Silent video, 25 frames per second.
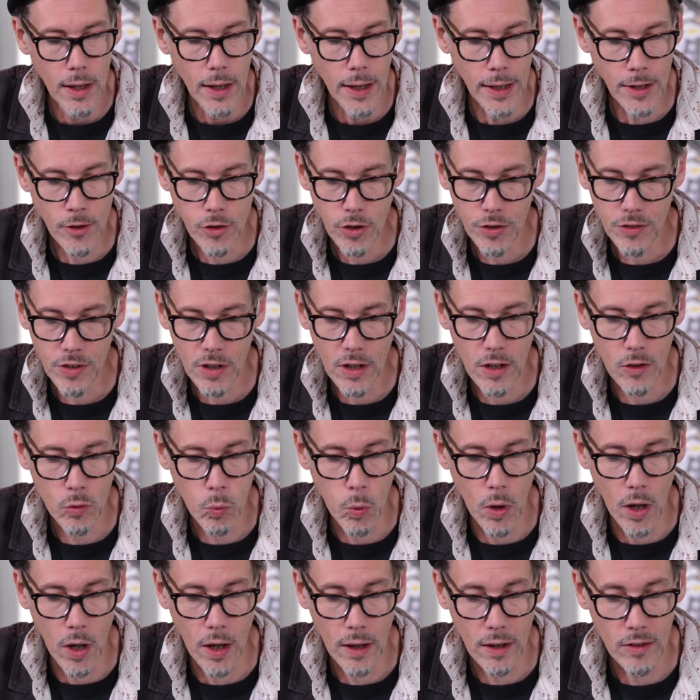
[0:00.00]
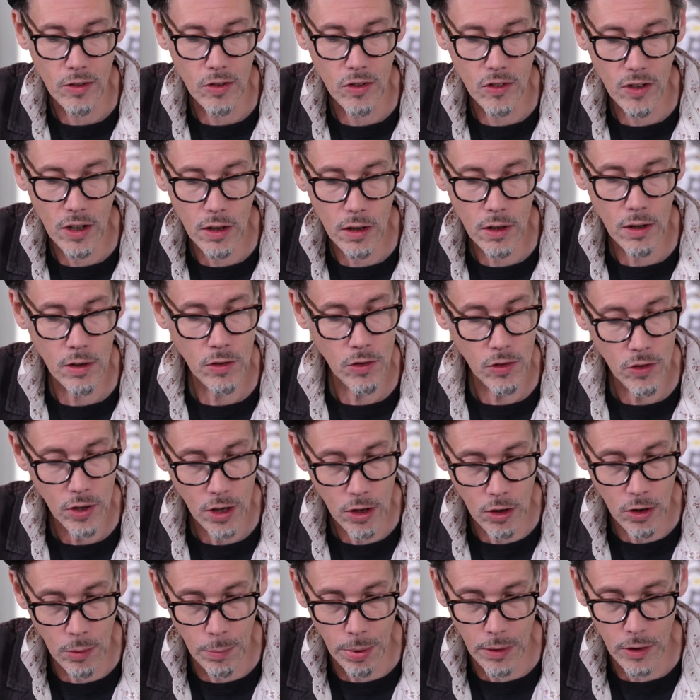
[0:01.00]
Interest in his work is still
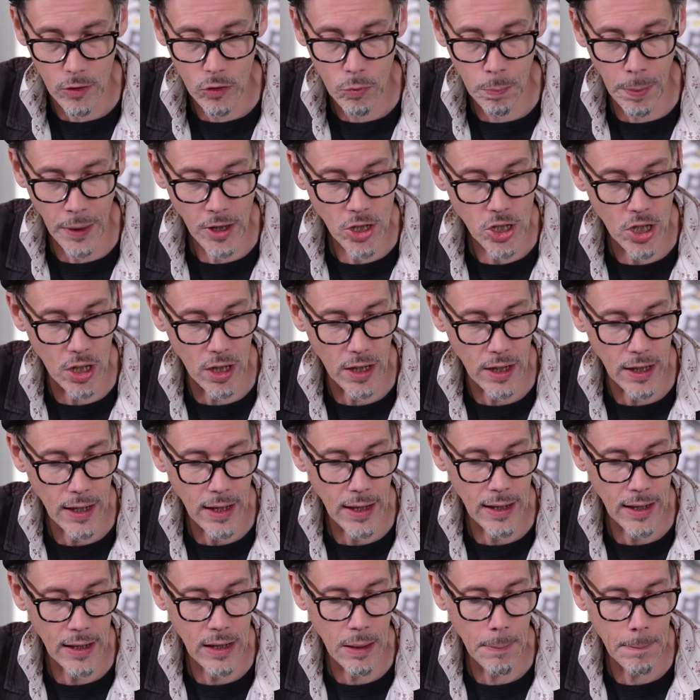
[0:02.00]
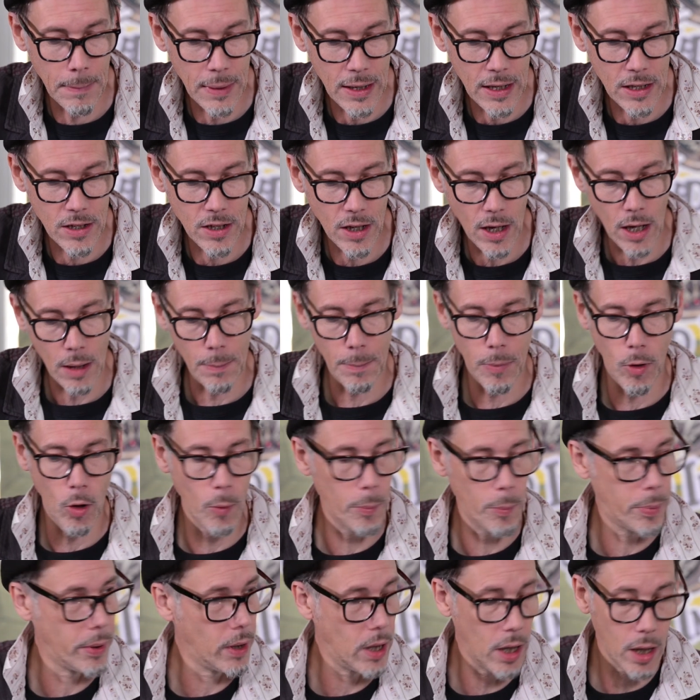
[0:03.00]
considerable, especially in the media and
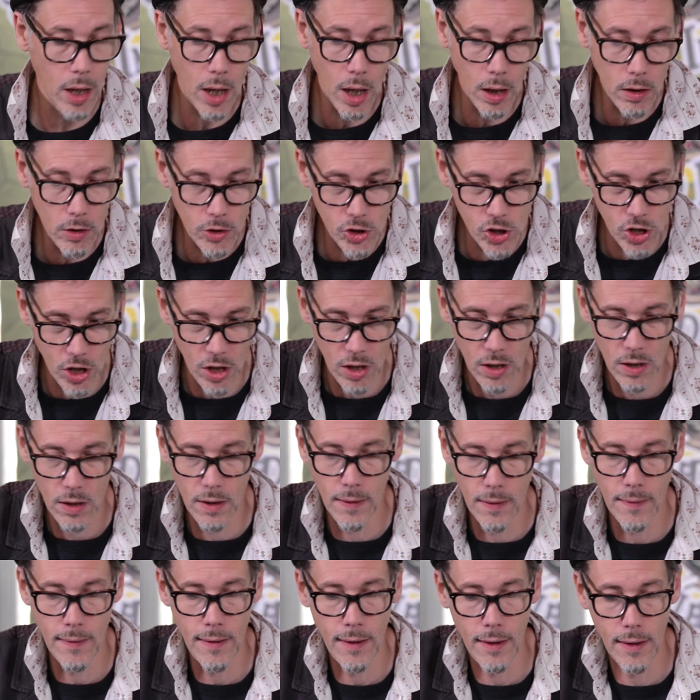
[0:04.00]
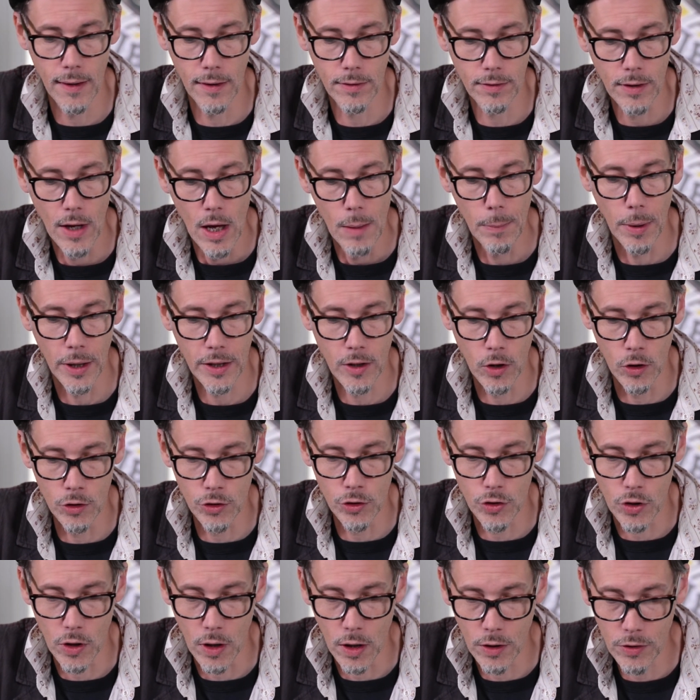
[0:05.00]
popular culture. Yes. Mm. By
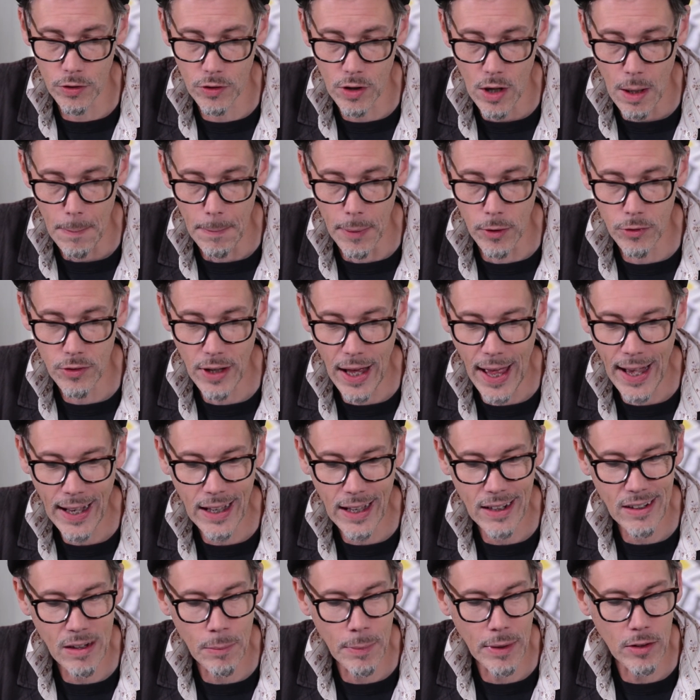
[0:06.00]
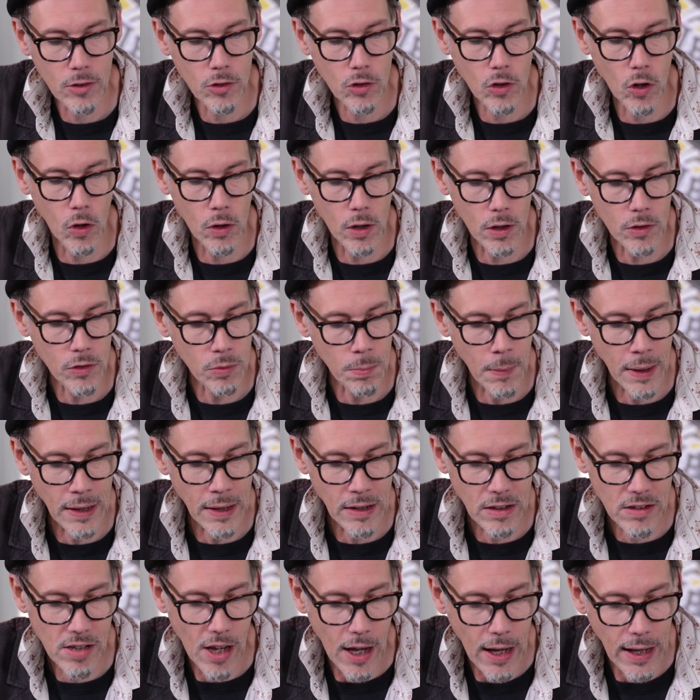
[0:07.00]
contrast, most academic scholars
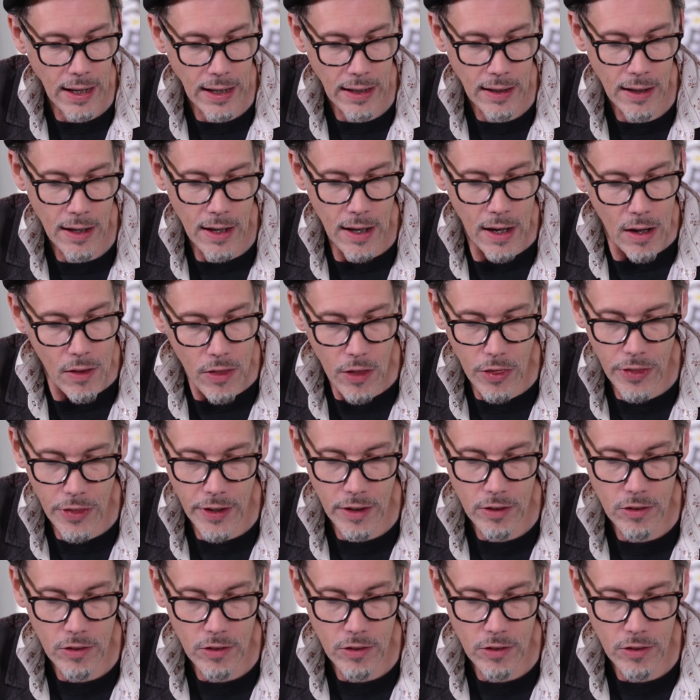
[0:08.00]
maintain that the